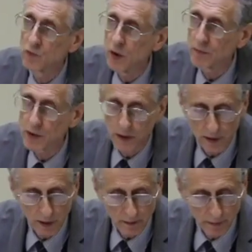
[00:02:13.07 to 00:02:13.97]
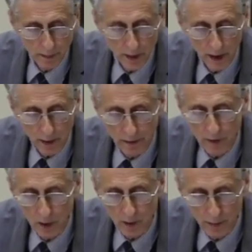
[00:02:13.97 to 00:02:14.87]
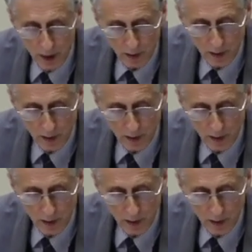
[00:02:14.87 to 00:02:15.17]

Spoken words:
corruption of the peer review